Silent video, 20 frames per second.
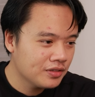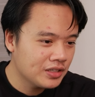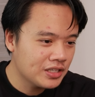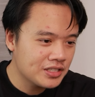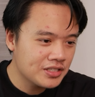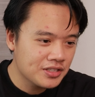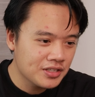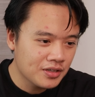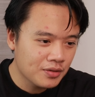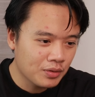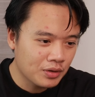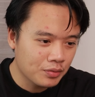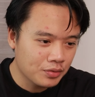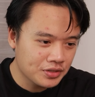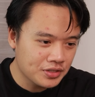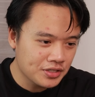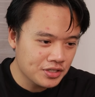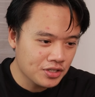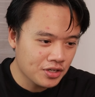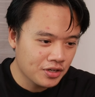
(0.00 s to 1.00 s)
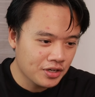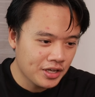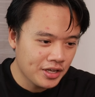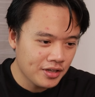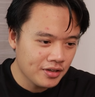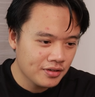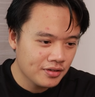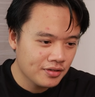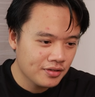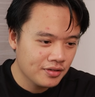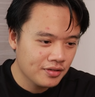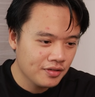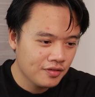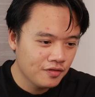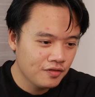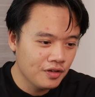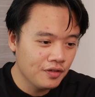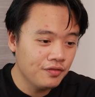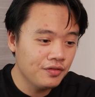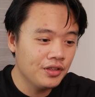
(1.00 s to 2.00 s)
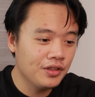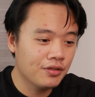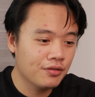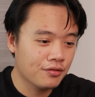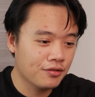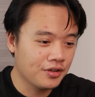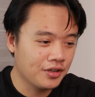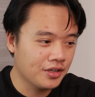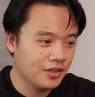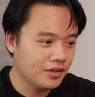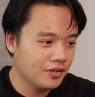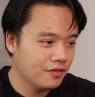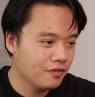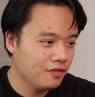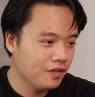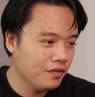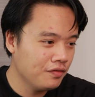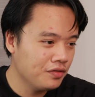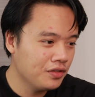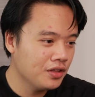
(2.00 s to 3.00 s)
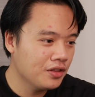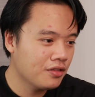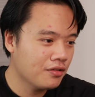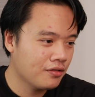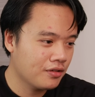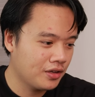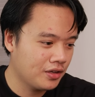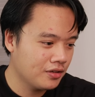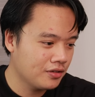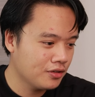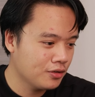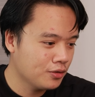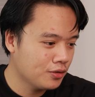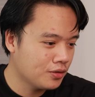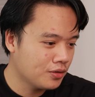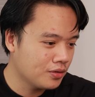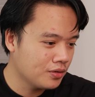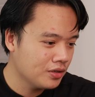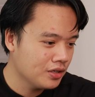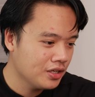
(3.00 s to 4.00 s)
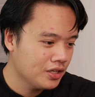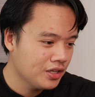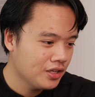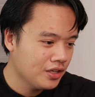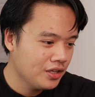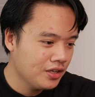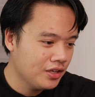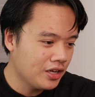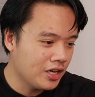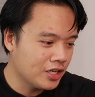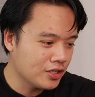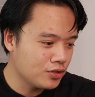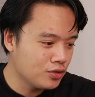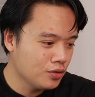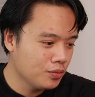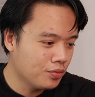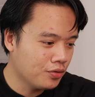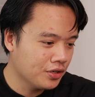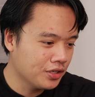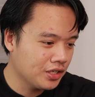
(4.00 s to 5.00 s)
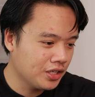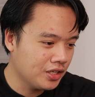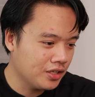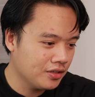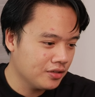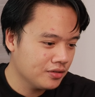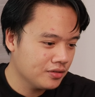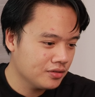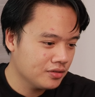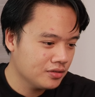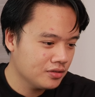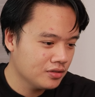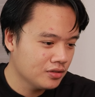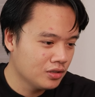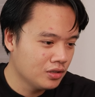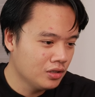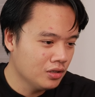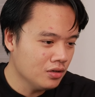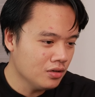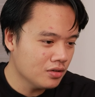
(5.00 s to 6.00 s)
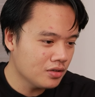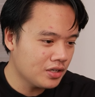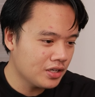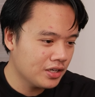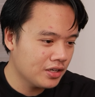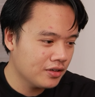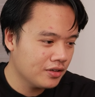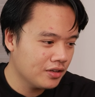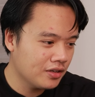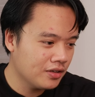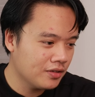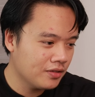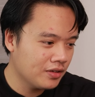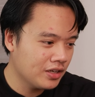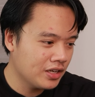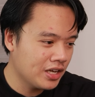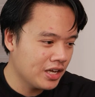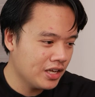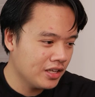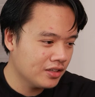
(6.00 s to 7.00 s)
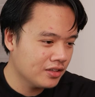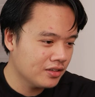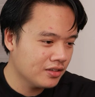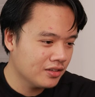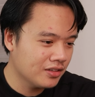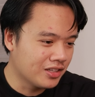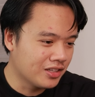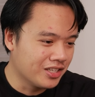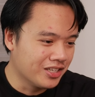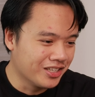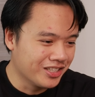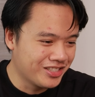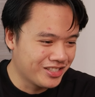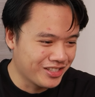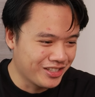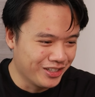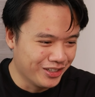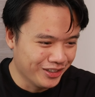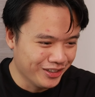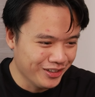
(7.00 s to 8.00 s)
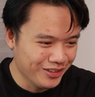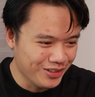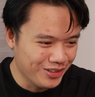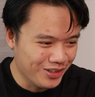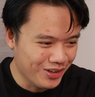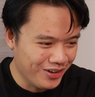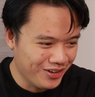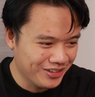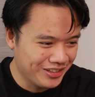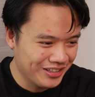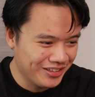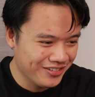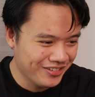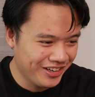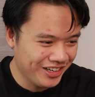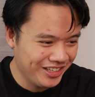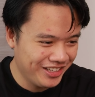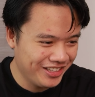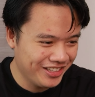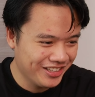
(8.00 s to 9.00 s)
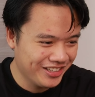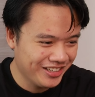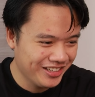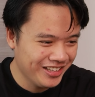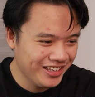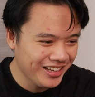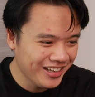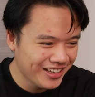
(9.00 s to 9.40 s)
Let's see, what was the shot at? 53, 53, cool, at 2.8. Look at this girl yawning right here.